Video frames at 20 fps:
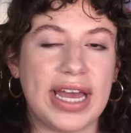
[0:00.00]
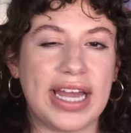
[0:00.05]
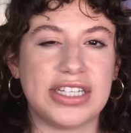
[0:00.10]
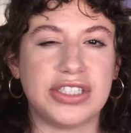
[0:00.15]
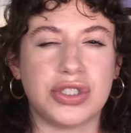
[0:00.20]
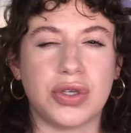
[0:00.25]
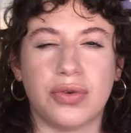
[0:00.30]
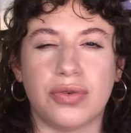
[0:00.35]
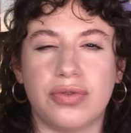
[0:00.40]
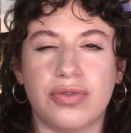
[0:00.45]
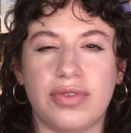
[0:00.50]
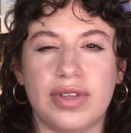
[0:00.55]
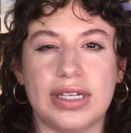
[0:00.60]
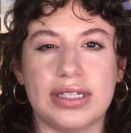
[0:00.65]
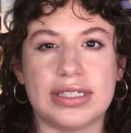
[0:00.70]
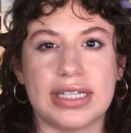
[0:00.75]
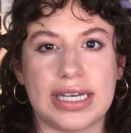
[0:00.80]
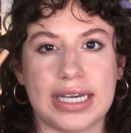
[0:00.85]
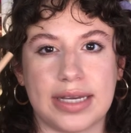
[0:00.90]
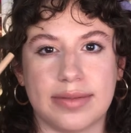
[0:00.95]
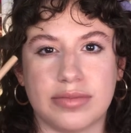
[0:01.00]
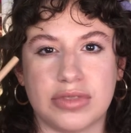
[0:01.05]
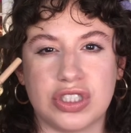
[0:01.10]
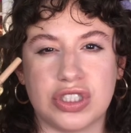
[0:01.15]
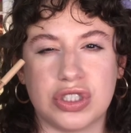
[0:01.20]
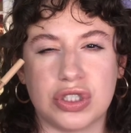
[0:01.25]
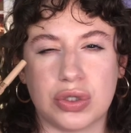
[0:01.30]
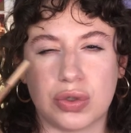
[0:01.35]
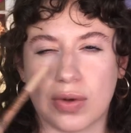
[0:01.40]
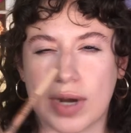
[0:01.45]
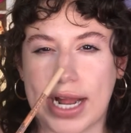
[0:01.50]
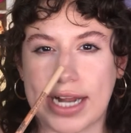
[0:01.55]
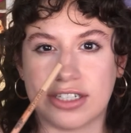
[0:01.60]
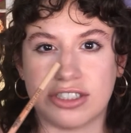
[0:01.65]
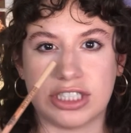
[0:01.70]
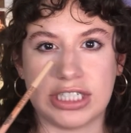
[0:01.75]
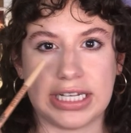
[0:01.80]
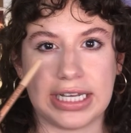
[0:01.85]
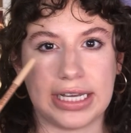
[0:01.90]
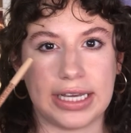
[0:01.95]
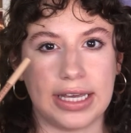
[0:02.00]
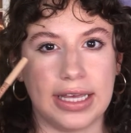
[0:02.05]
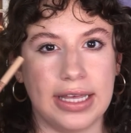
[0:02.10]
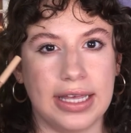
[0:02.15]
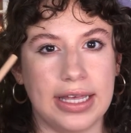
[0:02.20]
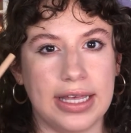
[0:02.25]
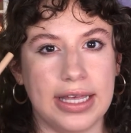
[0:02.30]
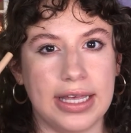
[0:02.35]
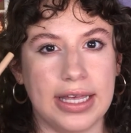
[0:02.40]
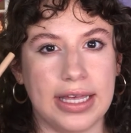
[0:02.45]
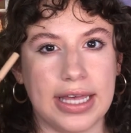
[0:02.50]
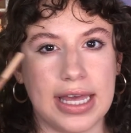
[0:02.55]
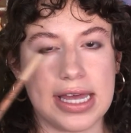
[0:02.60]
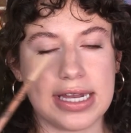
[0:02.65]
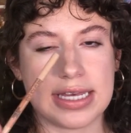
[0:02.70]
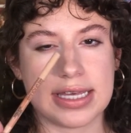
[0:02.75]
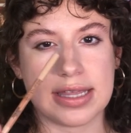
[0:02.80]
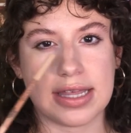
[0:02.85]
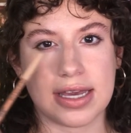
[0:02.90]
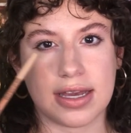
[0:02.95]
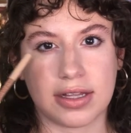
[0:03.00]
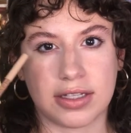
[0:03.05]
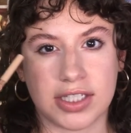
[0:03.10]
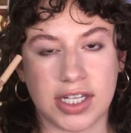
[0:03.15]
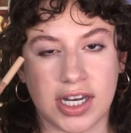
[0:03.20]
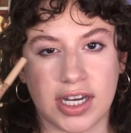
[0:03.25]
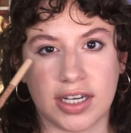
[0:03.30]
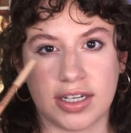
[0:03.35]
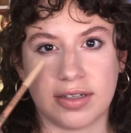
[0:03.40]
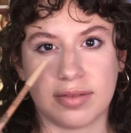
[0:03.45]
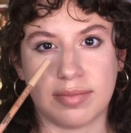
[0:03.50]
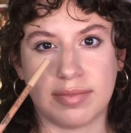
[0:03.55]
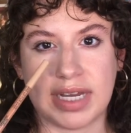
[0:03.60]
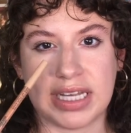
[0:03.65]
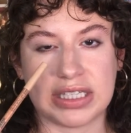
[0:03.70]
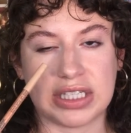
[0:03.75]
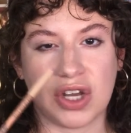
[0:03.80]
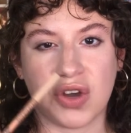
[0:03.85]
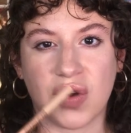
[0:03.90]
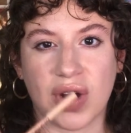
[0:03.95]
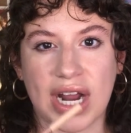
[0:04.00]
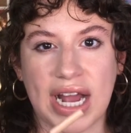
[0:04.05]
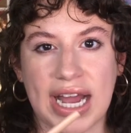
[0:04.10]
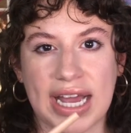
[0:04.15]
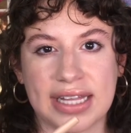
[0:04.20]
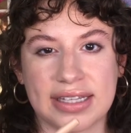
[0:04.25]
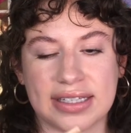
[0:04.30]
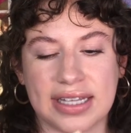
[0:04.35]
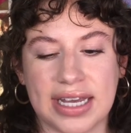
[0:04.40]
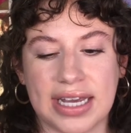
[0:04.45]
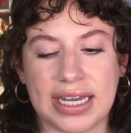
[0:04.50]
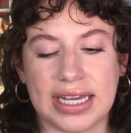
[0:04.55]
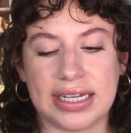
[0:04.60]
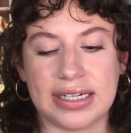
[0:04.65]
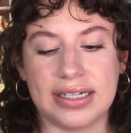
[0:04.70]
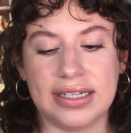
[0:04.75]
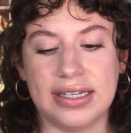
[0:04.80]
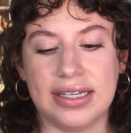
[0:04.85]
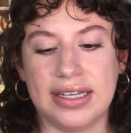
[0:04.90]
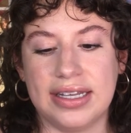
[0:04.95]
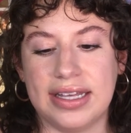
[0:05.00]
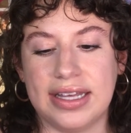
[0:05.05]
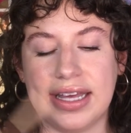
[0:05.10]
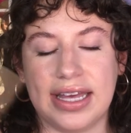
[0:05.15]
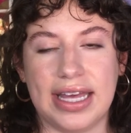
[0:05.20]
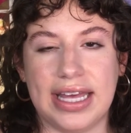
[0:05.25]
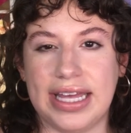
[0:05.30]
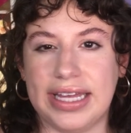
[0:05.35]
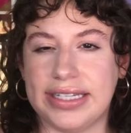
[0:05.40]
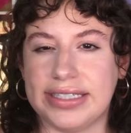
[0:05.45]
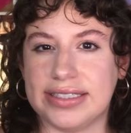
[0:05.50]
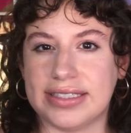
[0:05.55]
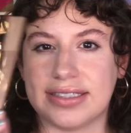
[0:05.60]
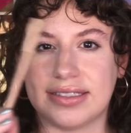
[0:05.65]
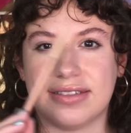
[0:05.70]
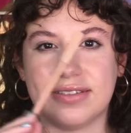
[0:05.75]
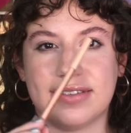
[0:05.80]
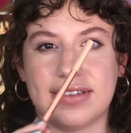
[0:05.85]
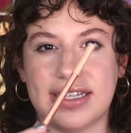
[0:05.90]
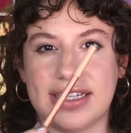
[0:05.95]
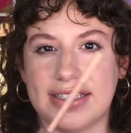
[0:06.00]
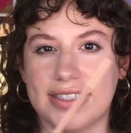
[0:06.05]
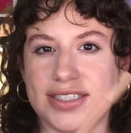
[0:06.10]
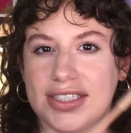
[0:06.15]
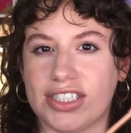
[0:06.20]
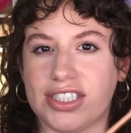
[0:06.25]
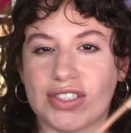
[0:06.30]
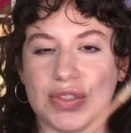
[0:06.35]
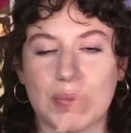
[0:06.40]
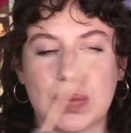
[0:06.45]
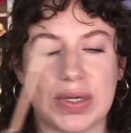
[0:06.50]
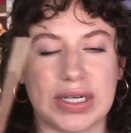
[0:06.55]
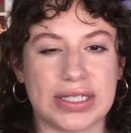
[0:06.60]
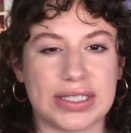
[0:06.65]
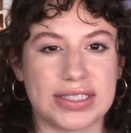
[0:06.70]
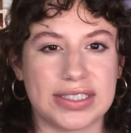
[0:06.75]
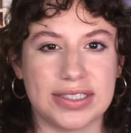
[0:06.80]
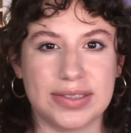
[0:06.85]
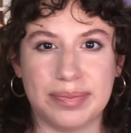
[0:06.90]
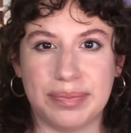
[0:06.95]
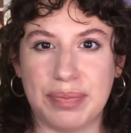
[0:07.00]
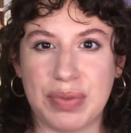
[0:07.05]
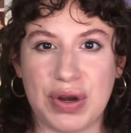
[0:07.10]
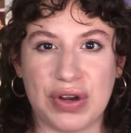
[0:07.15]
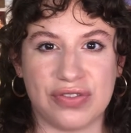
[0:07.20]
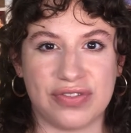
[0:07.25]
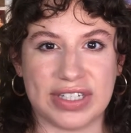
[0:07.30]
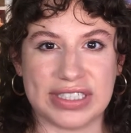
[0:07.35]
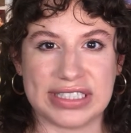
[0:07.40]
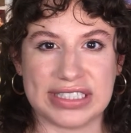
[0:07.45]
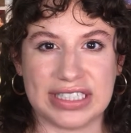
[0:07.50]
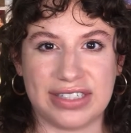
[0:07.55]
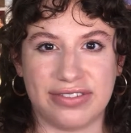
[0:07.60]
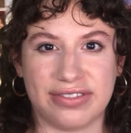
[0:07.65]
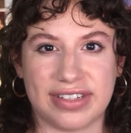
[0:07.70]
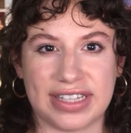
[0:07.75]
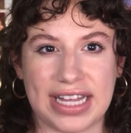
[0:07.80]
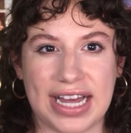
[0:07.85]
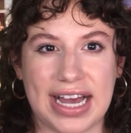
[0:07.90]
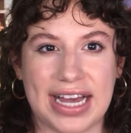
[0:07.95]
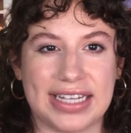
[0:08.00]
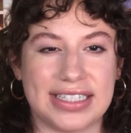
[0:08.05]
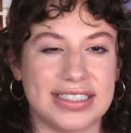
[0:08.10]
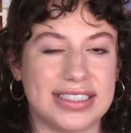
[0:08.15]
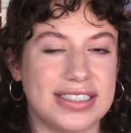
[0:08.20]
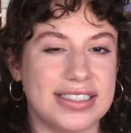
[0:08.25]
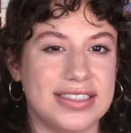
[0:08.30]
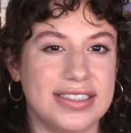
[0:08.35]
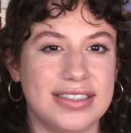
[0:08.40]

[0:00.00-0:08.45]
I don't feel like I'm scratching anything along my lower eyeline, and this just works perfectly for that.